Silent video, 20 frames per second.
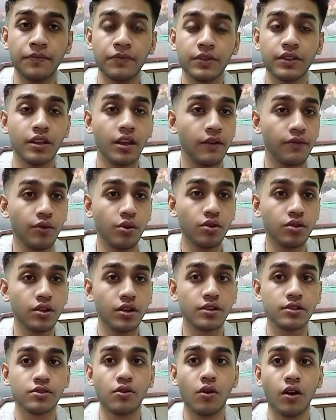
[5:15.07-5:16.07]
Therefore, there
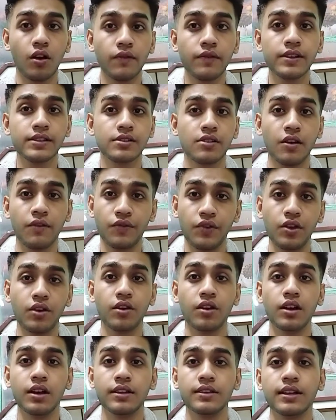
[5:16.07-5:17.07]
is always a fear
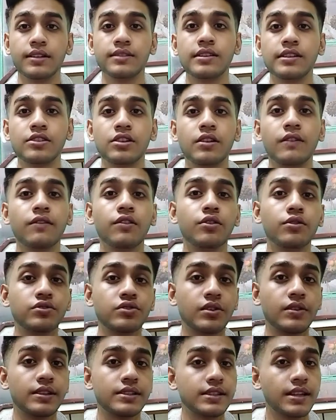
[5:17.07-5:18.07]
that such a
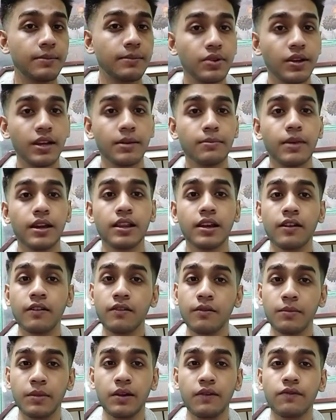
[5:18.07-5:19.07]
revolutionary step taken by the government